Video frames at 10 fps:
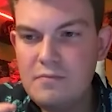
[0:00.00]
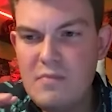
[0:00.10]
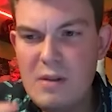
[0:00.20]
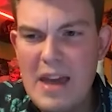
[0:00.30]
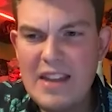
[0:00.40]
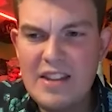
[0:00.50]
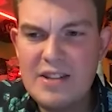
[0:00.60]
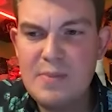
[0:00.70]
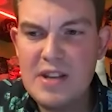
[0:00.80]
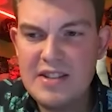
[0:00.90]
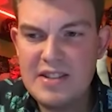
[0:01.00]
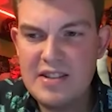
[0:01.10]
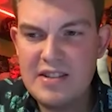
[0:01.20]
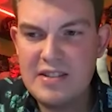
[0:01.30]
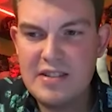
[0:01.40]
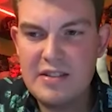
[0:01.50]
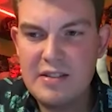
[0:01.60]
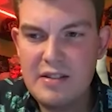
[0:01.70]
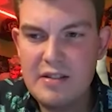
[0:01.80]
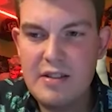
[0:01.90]
make these pieces
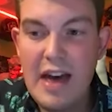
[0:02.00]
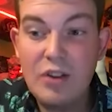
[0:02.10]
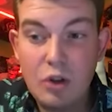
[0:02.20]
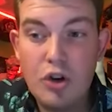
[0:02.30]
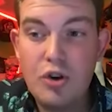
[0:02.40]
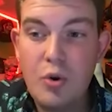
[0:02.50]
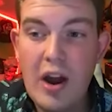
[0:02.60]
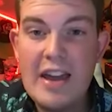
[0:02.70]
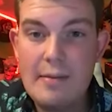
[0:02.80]
that look great,